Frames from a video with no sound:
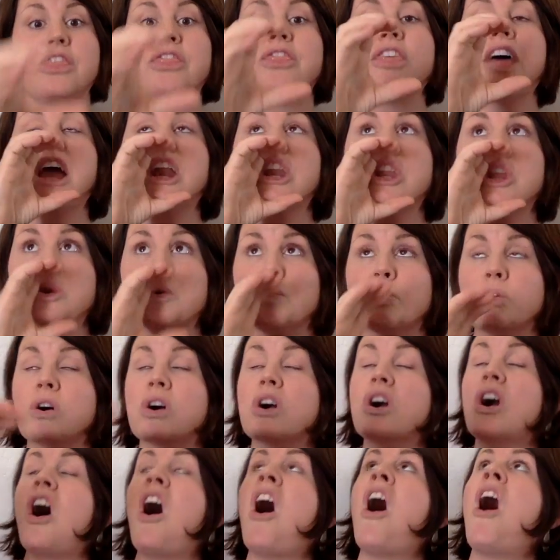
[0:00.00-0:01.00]
Then you
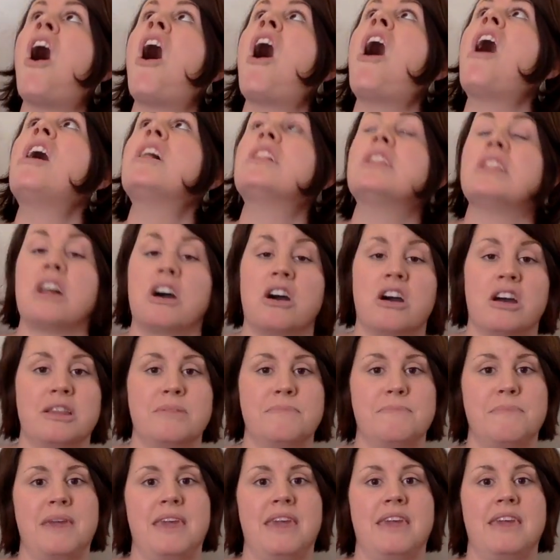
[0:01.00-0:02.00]
will call
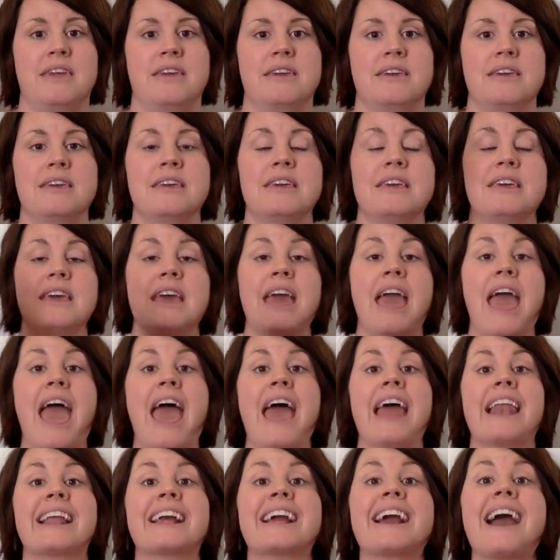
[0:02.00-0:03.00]
on me
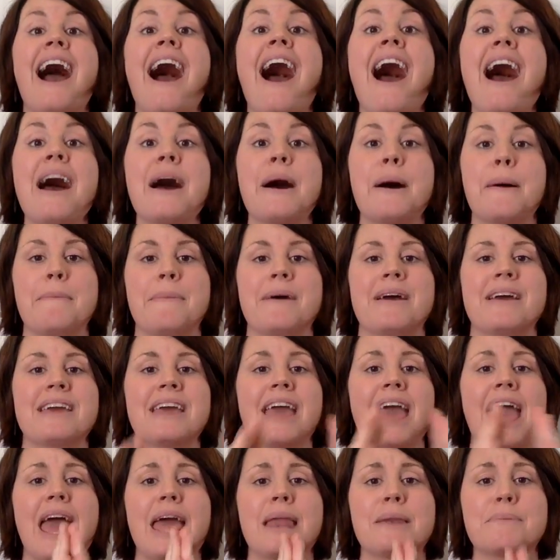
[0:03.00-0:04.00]
and come
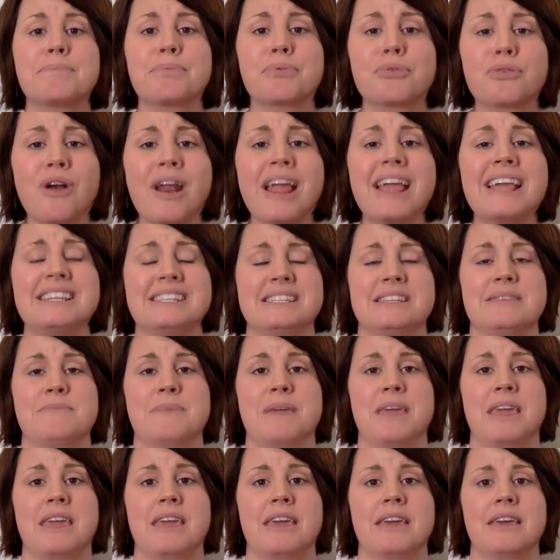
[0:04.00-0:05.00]
and pray to
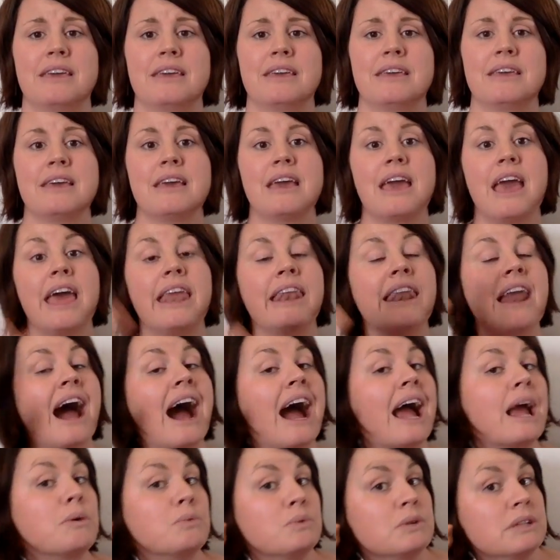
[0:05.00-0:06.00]
me, and
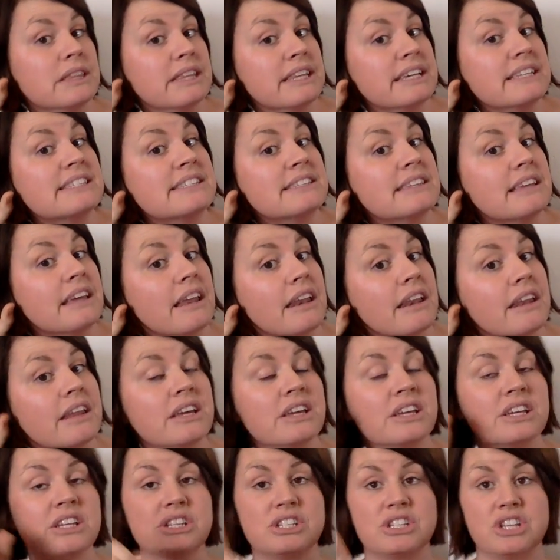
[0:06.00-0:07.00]
I will listen
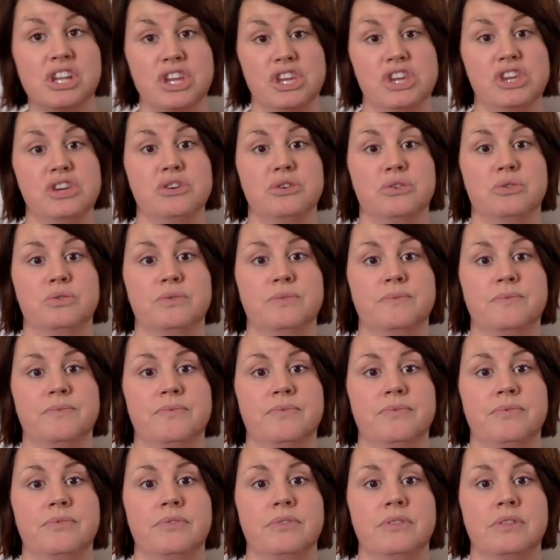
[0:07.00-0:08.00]
to you.
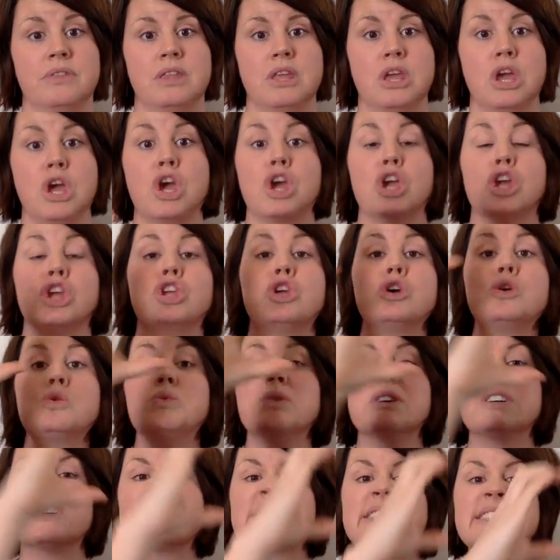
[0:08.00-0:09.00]
You
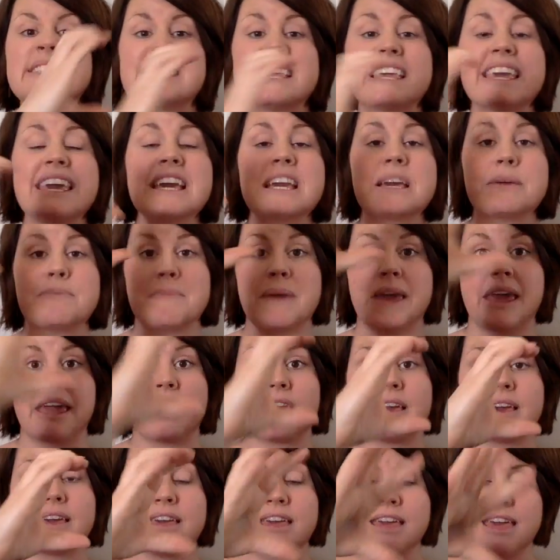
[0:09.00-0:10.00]
will seek
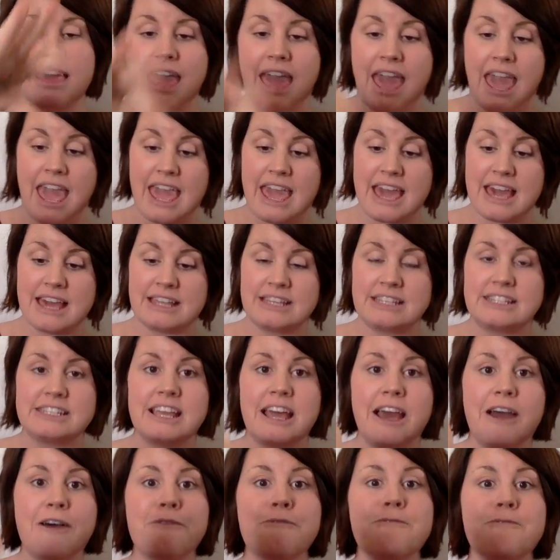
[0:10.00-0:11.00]
me and
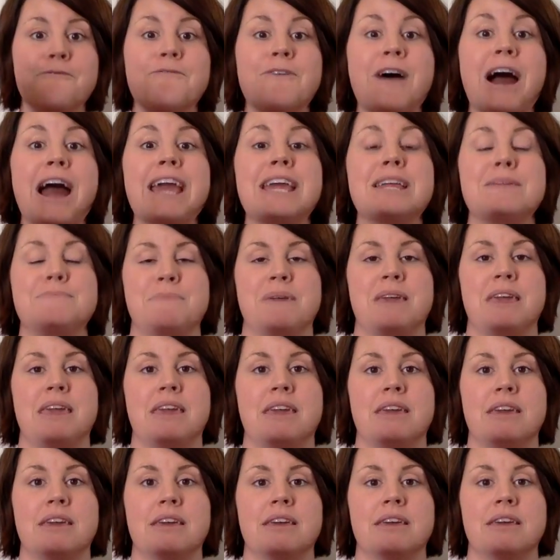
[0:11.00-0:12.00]
find me
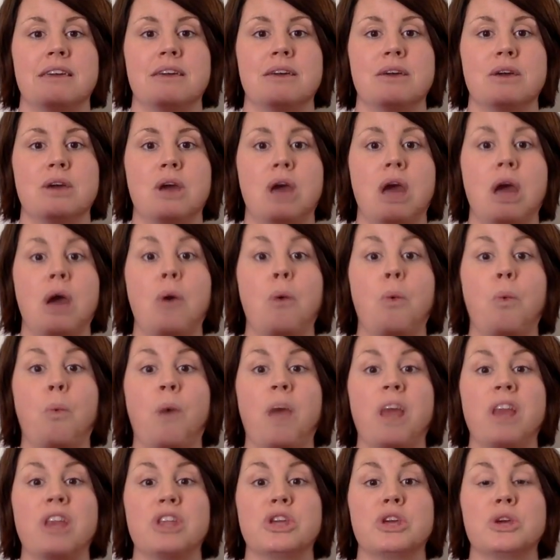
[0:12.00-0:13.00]

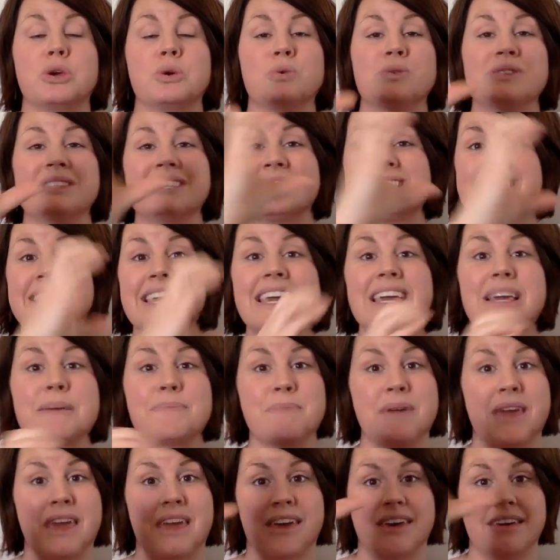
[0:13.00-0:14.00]
when you seek
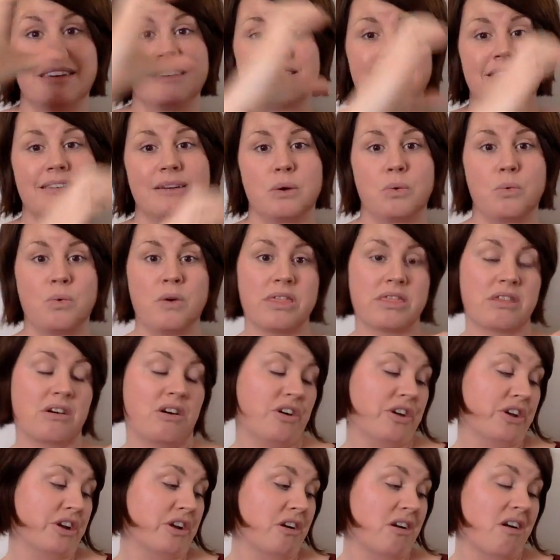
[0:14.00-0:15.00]
me with
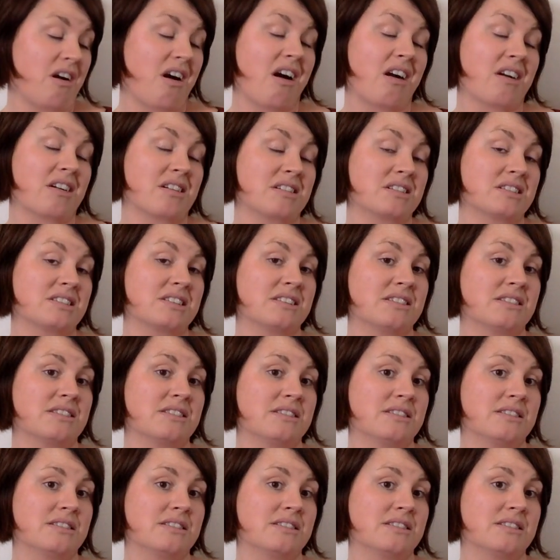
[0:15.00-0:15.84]
all your heart.